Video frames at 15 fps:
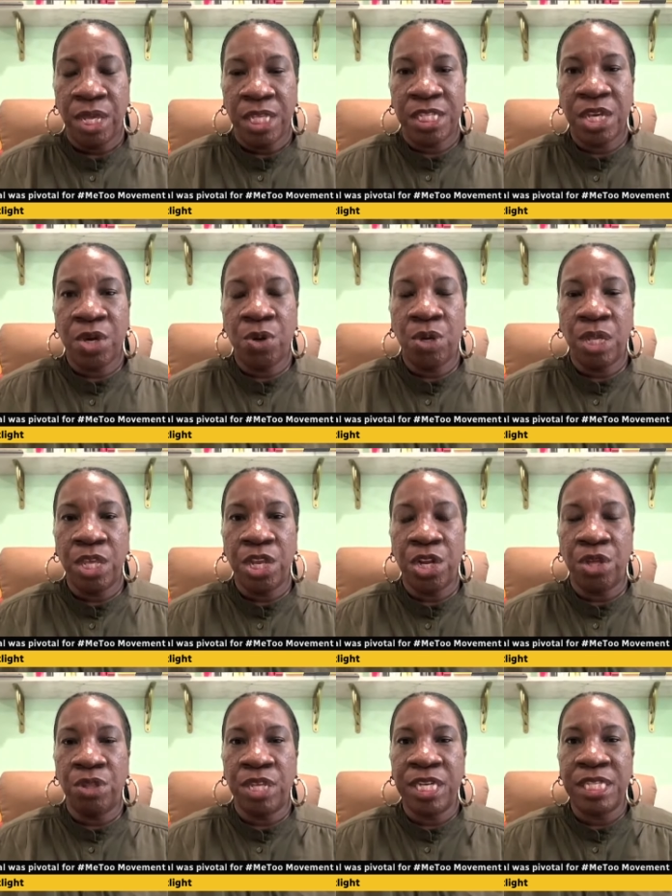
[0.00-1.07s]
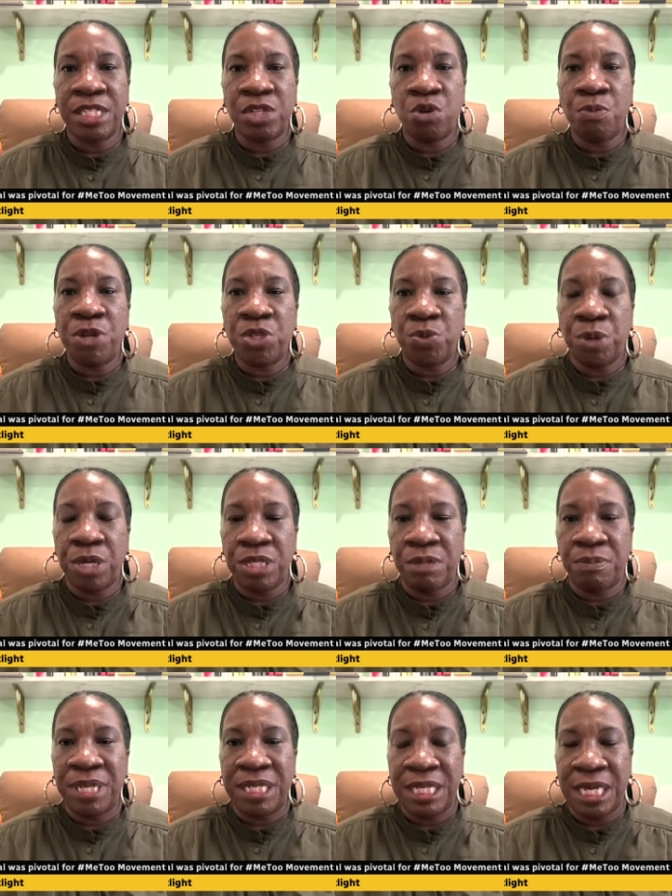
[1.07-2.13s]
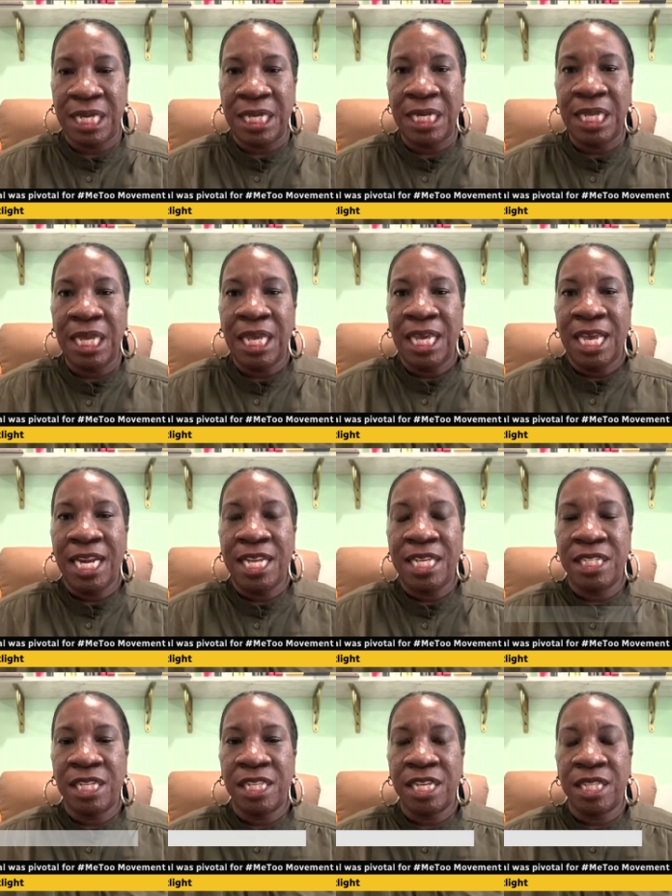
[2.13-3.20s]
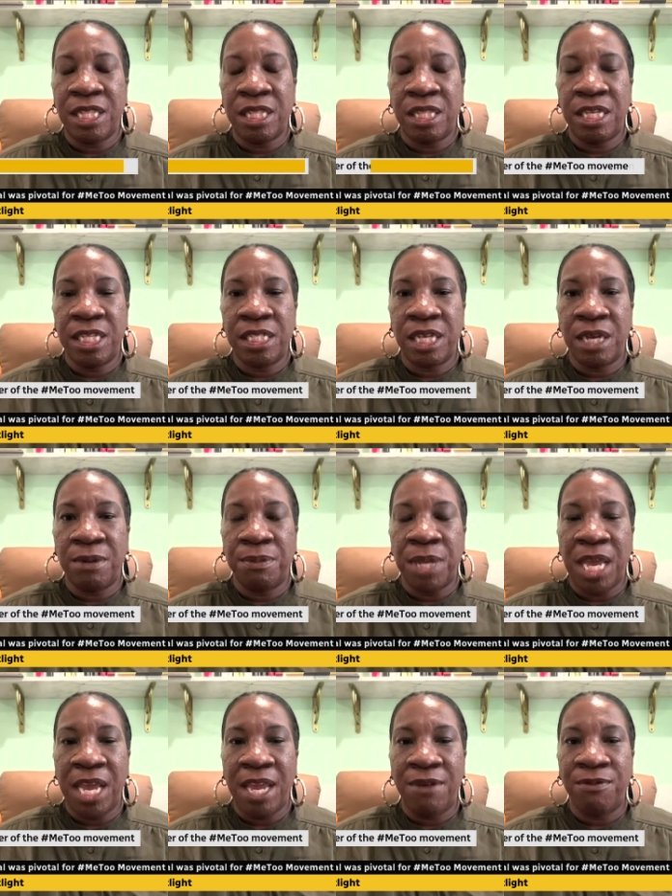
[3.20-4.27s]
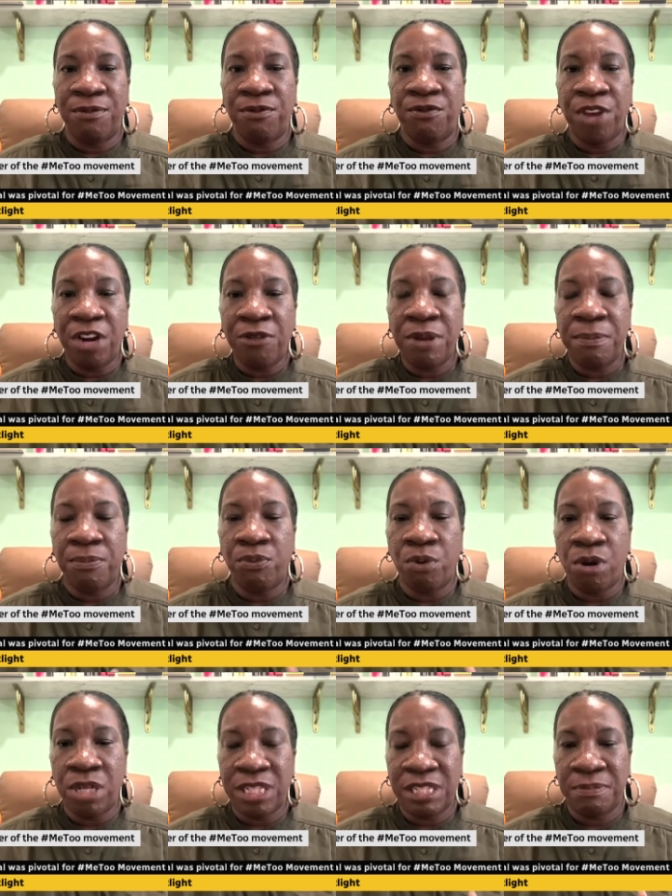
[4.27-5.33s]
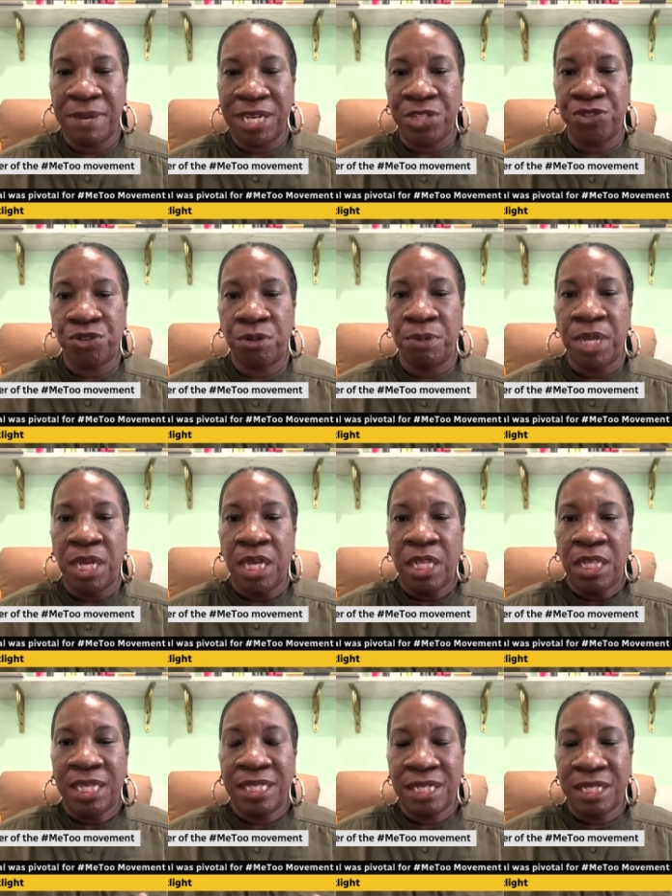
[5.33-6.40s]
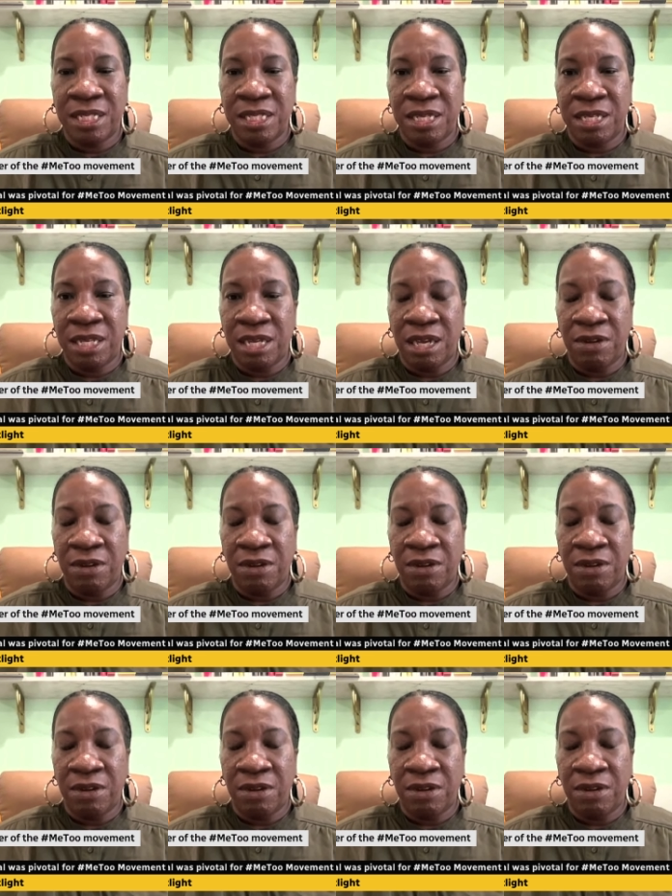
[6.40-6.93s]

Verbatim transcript: So, there's so much work to be done, and there's a very broad spectrum that's considered